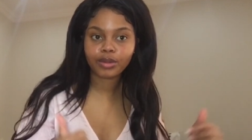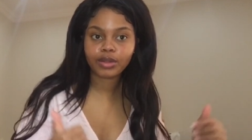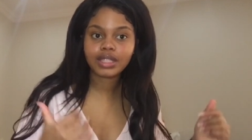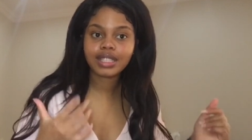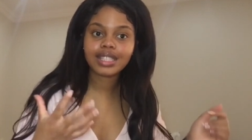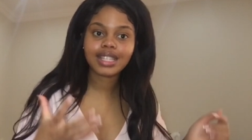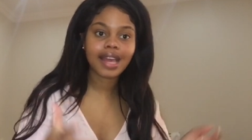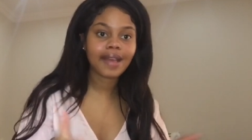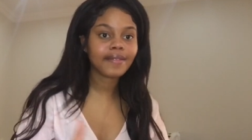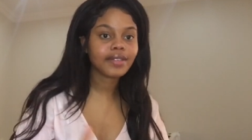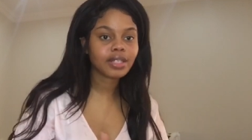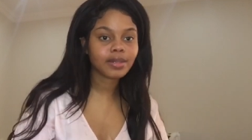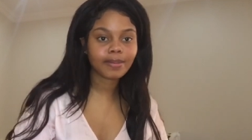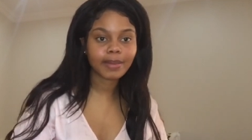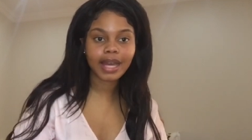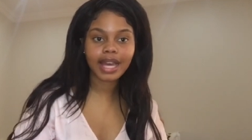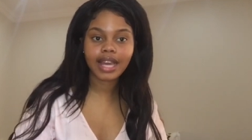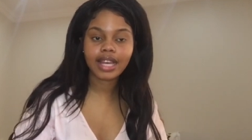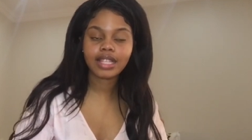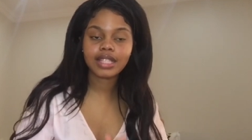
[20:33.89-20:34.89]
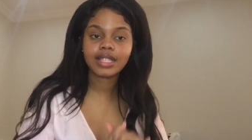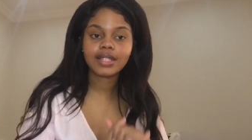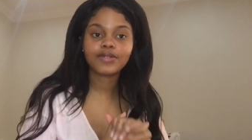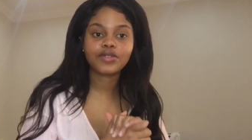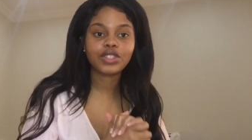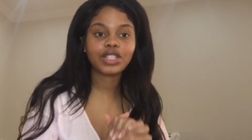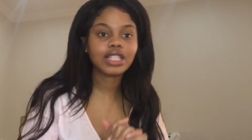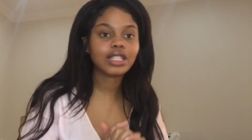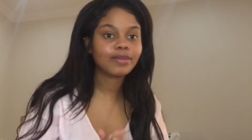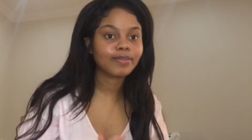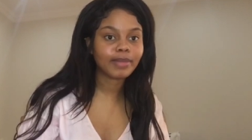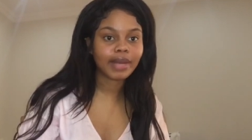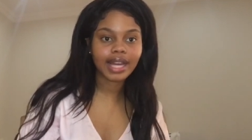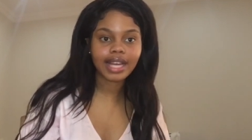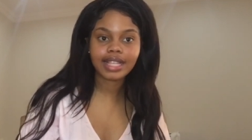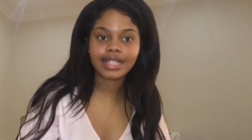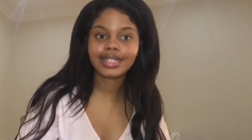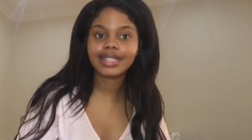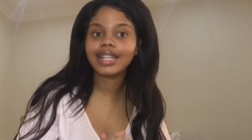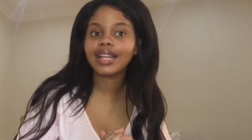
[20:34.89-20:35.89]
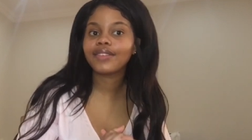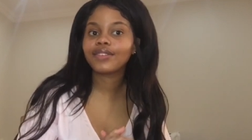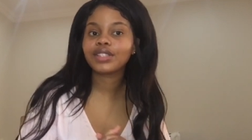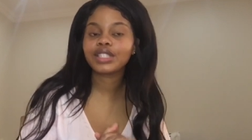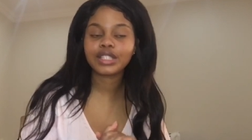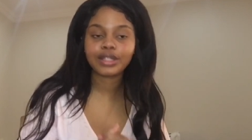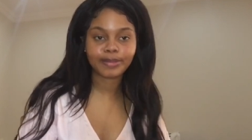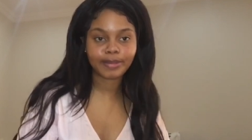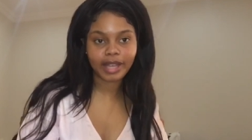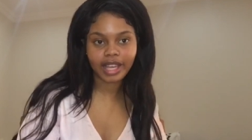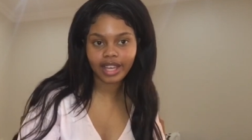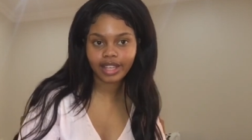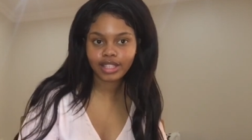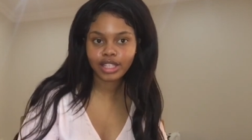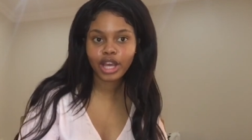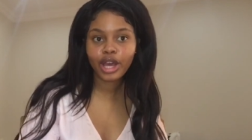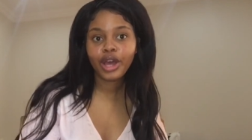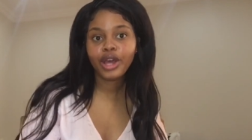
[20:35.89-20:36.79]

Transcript: a safe space, free space, loving space.